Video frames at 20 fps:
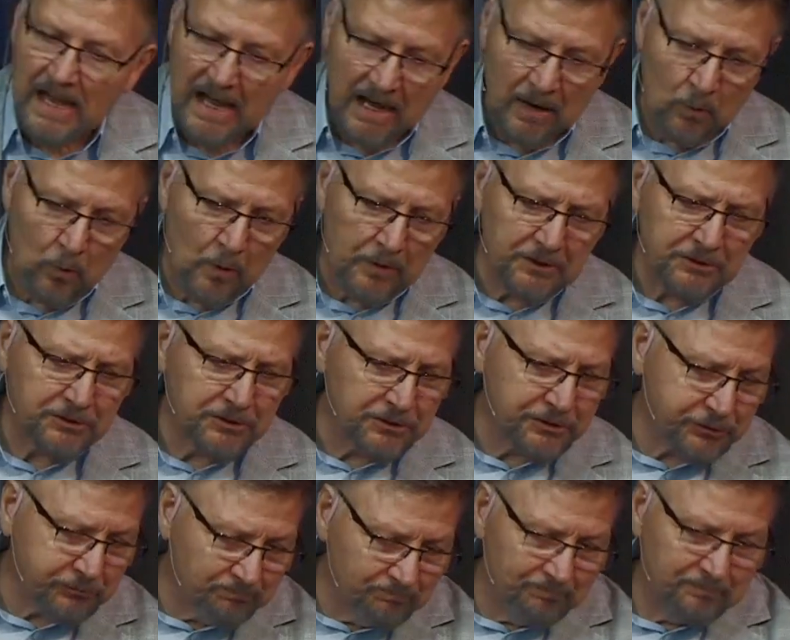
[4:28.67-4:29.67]
I want us
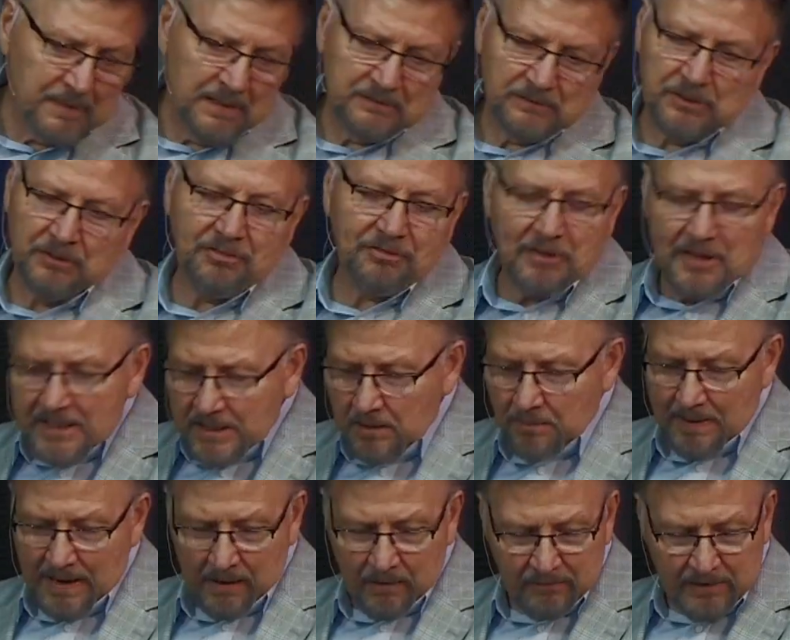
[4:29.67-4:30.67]
to, to think
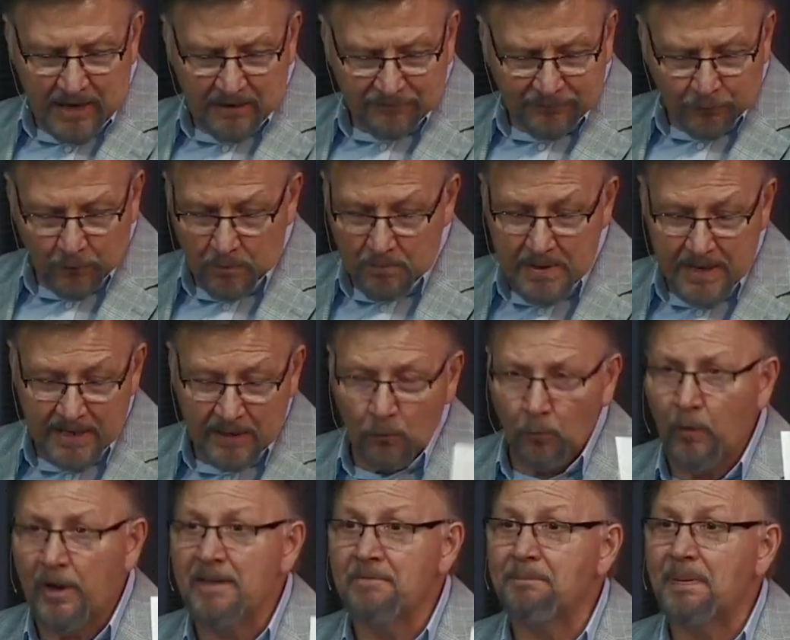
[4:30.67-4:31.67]
about that for a minute.
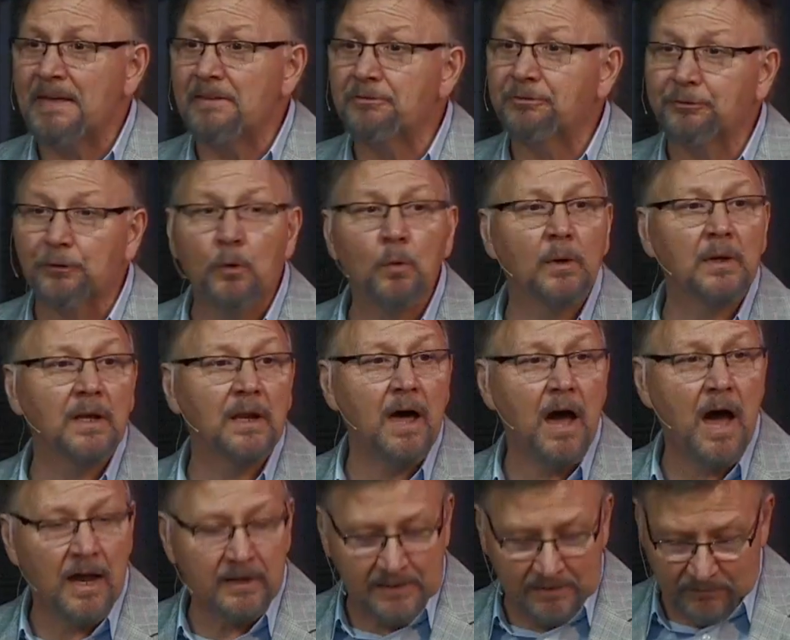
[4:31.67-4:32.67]
We've been through a
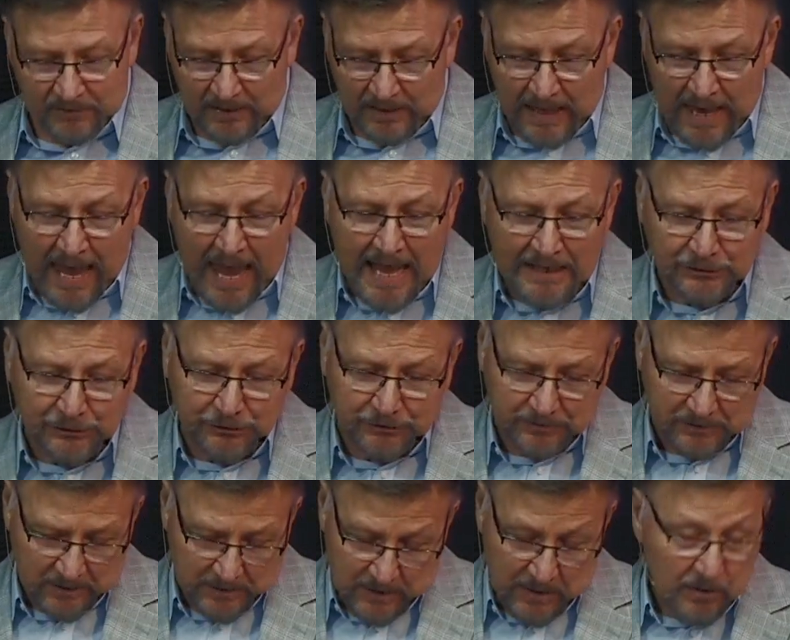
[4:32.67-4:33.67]
lot in the last
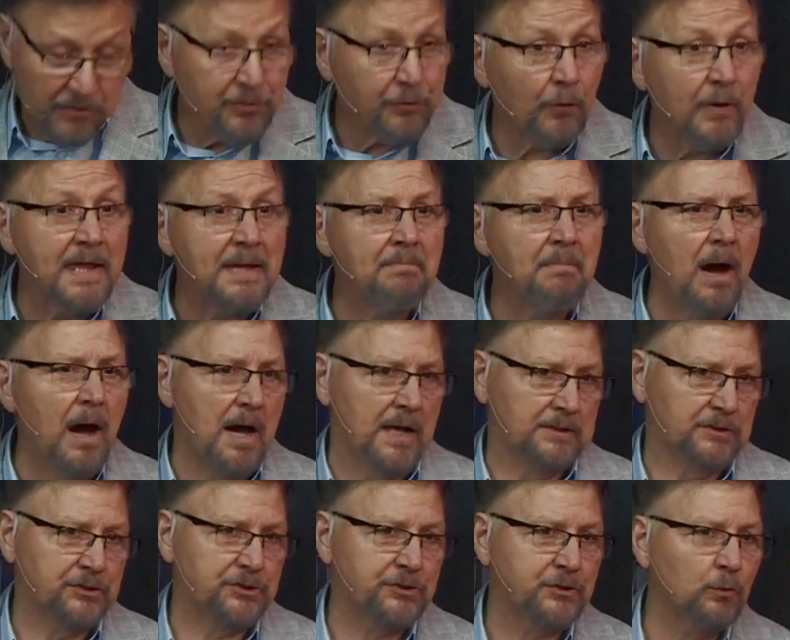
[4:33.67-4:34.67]
three
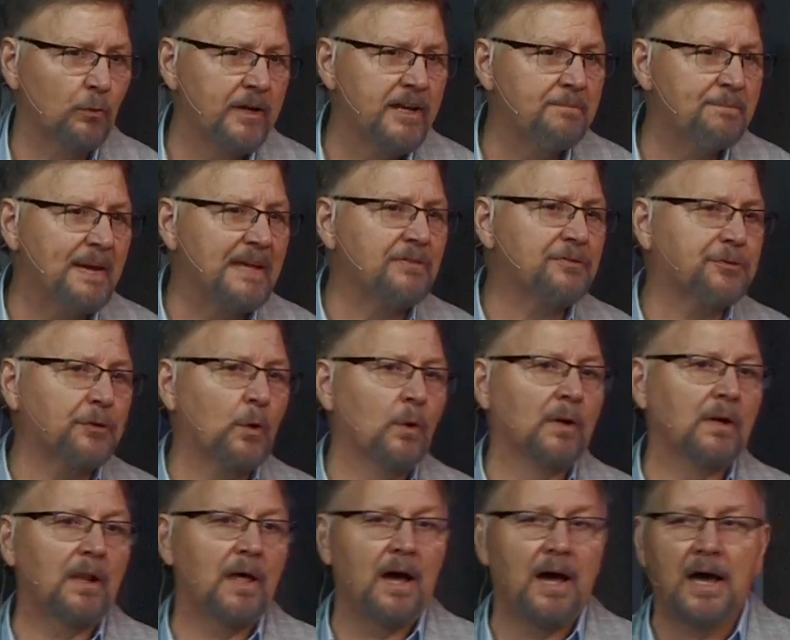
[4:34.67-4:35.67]
months. We've been
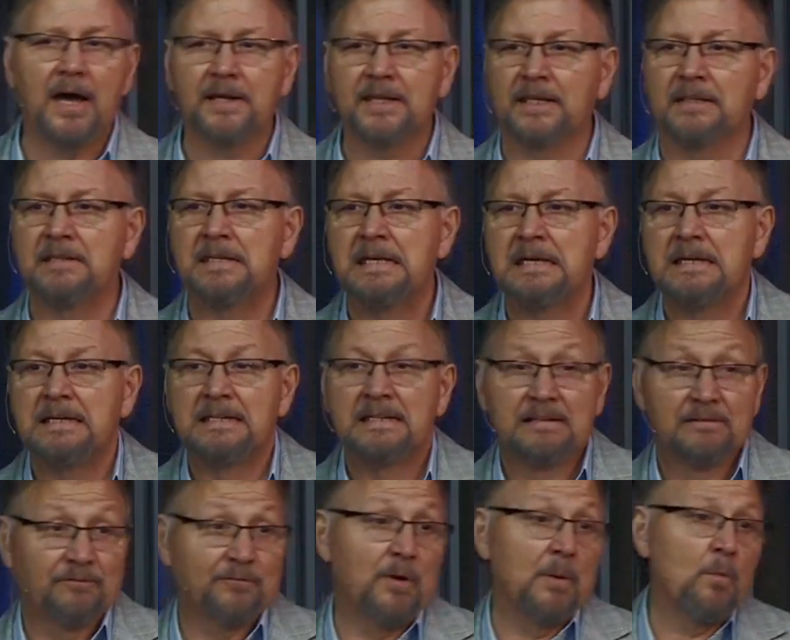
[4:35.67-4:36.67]
through a lot, and
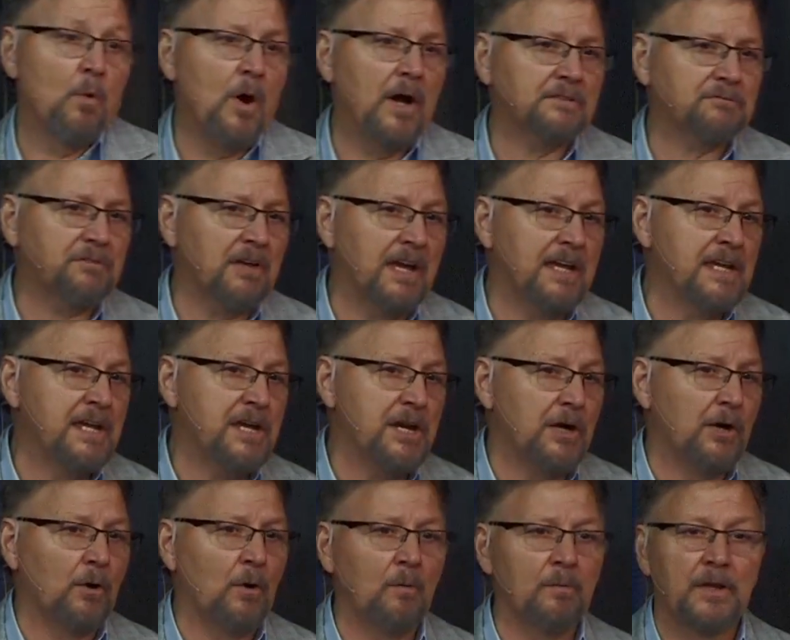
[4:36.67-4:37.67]
from what they
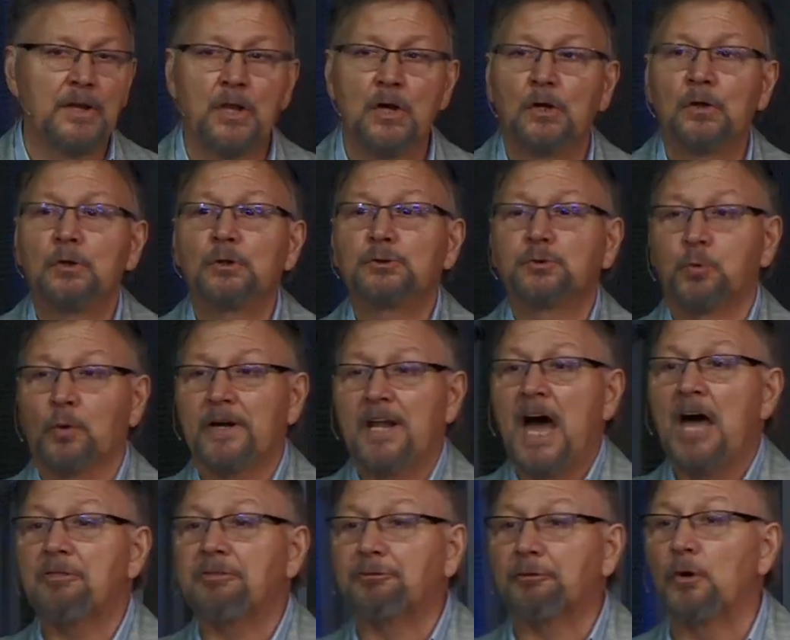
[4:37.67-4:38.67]
hear on the news, we're
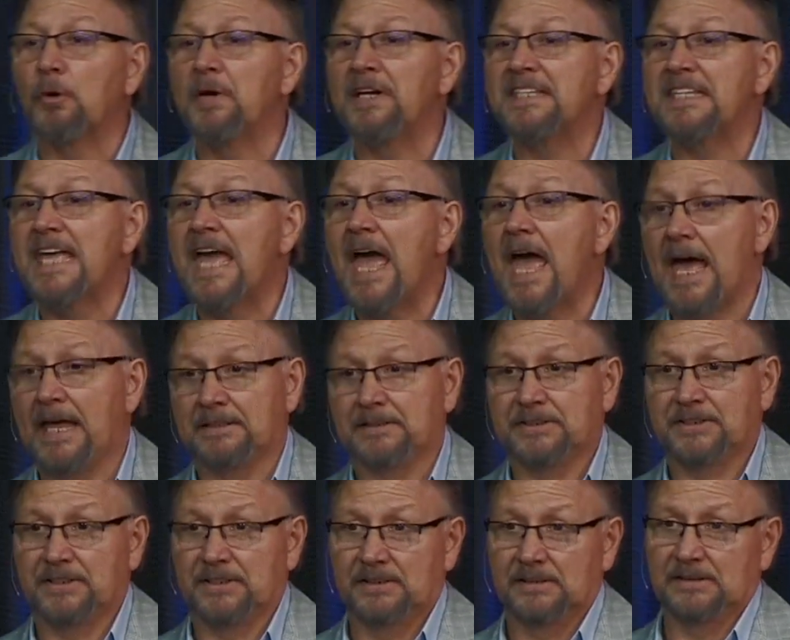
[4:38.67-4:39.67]
not through it yet.